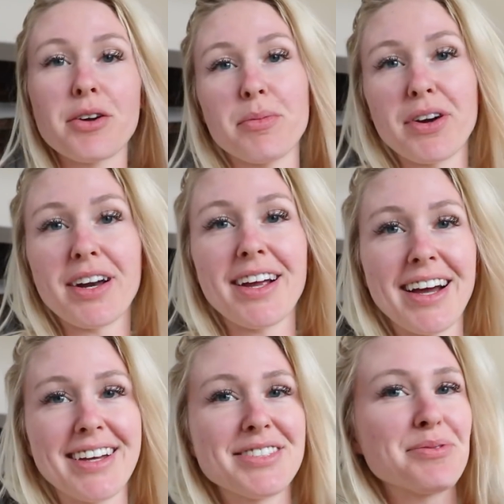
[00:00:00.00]
Good morning,
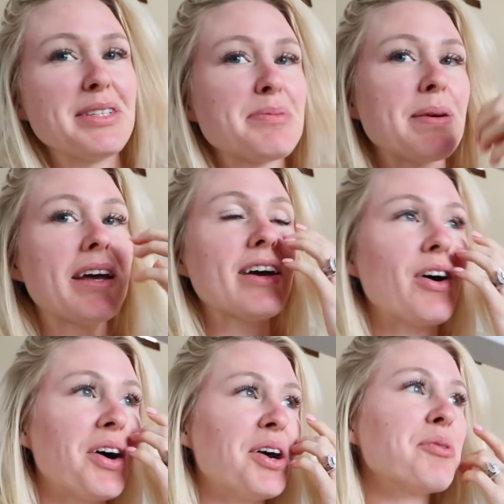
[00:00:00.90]
guys. We spent
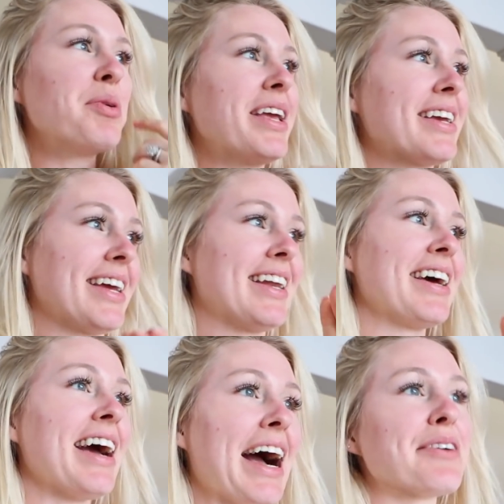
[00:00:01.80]
all weekend
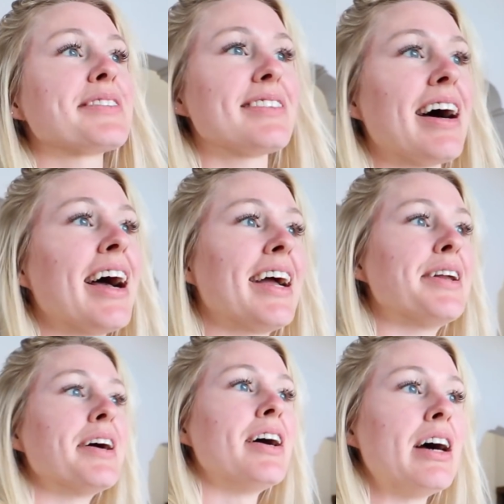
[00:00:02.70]

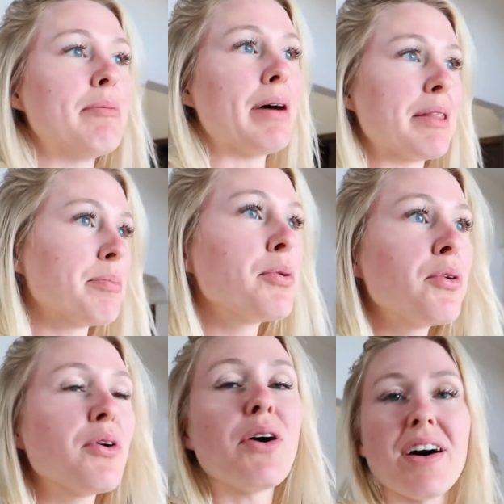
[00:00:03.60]
outside by the
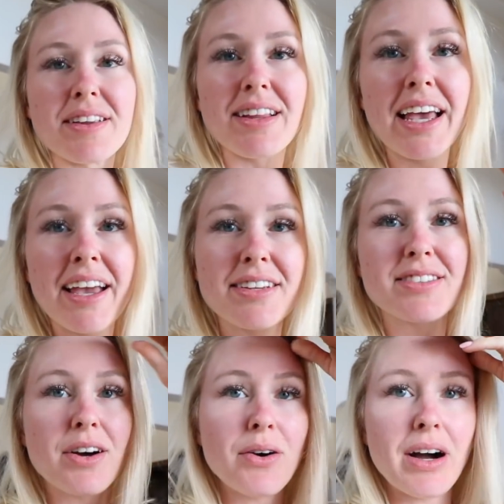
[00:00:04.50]
pool, on the lake,
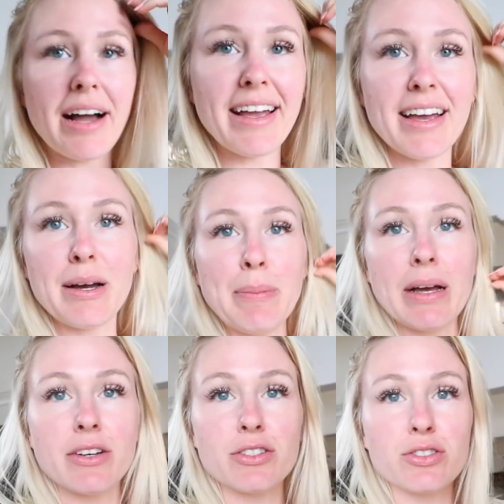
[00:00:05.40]
so I
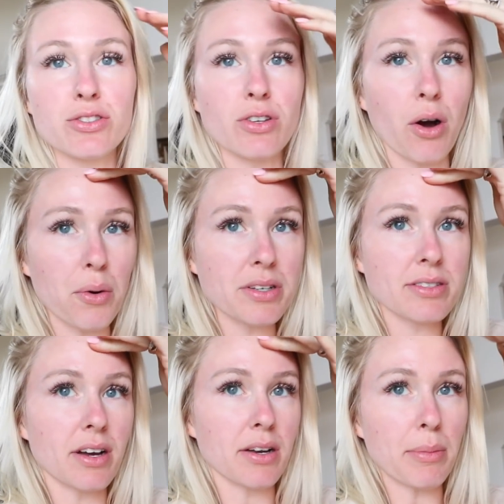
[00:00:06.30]
am so
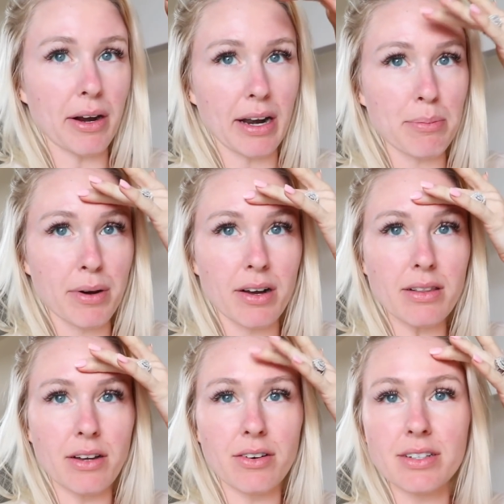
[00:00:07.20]
sunburned. I put a
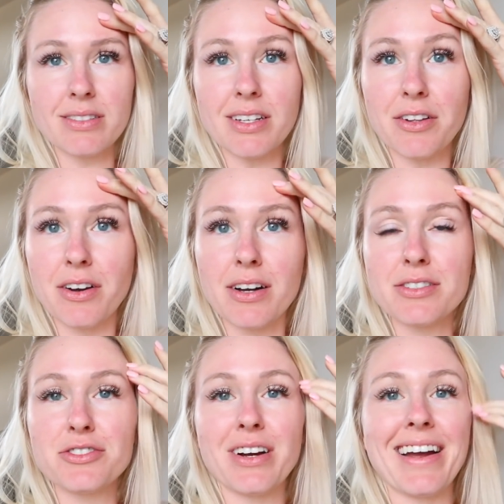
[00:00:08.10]
little concealer
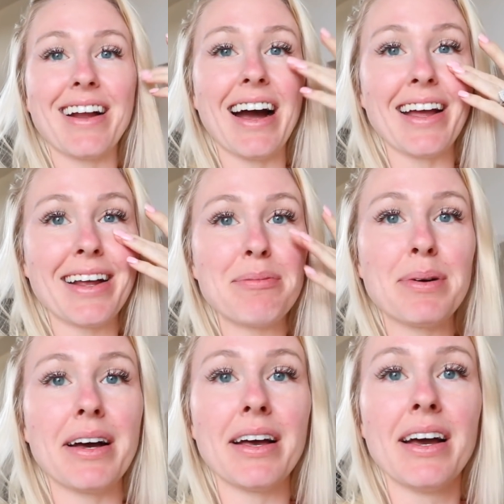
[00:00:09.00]
on to try and hide it,
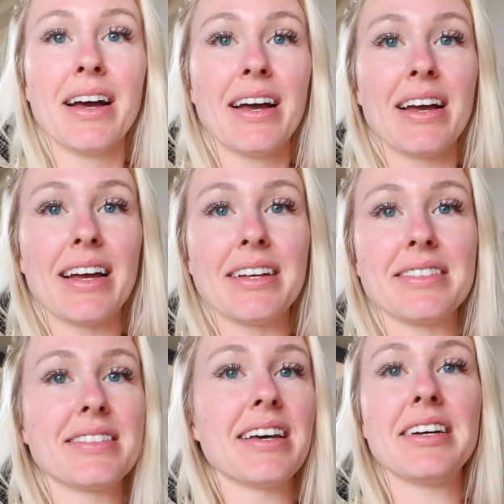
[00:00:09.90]
but
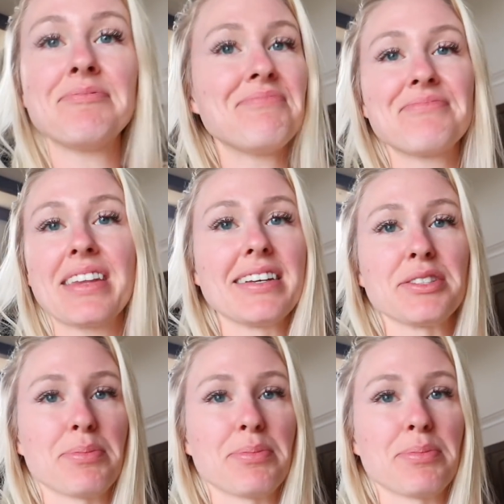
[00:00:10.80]
it's it's a